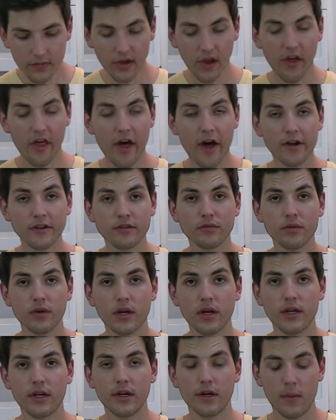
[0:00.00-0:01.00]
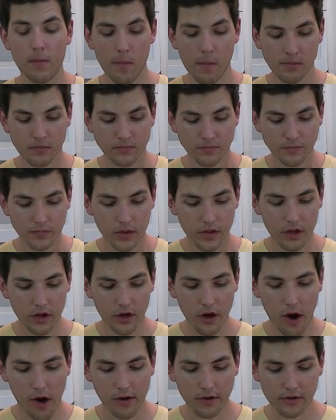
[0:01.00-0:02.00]
That was really good. The
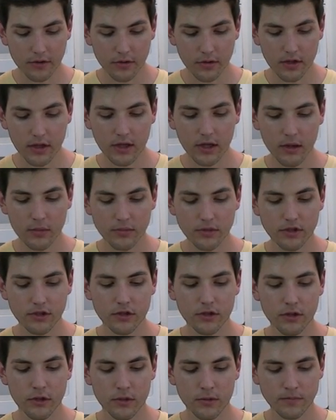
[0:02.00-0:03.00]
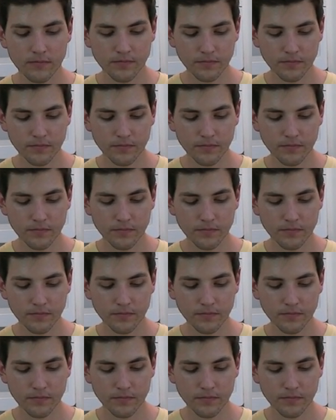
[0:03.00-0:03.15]
garlic really comes through